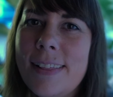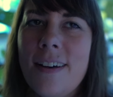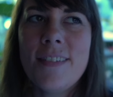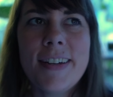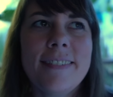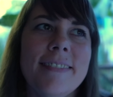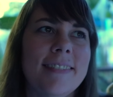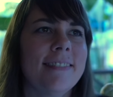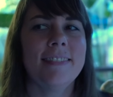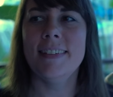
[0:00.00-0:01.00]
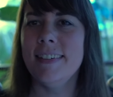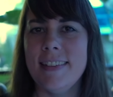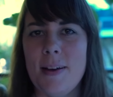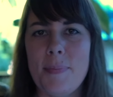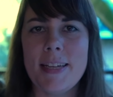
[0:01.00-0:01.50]
Love it.
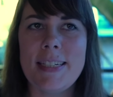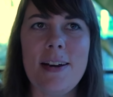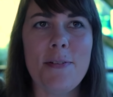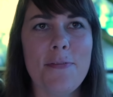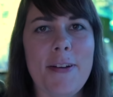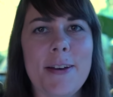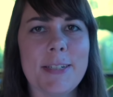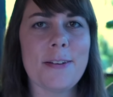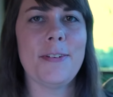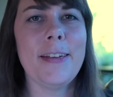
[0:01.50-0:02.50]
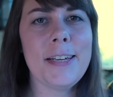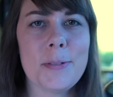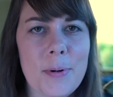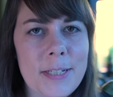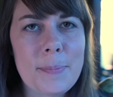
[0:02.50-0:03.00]
That place never fails. I feel like
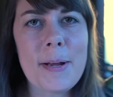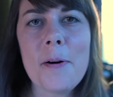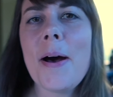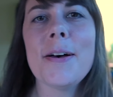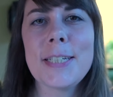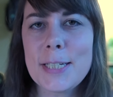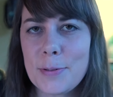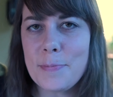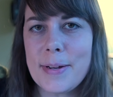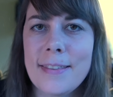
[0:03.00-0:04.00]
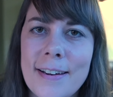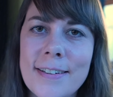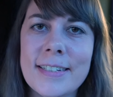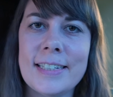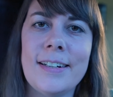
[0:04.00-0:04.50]
it's been a while since we've been
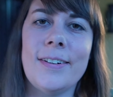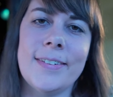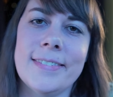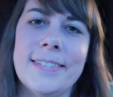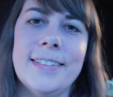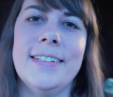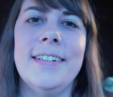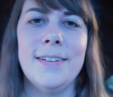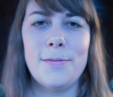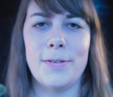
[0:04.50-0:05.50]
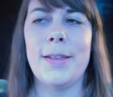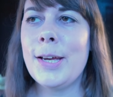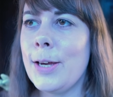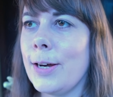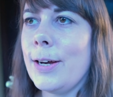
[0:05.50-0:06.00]
there, so
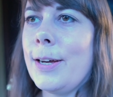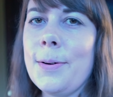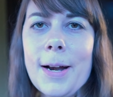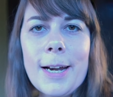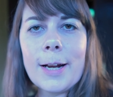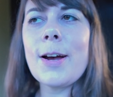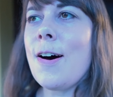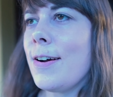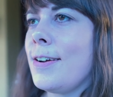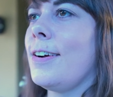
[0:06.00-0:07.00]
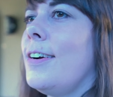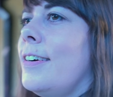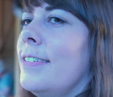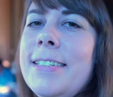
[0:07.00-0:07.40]
feeling good, ready to conquer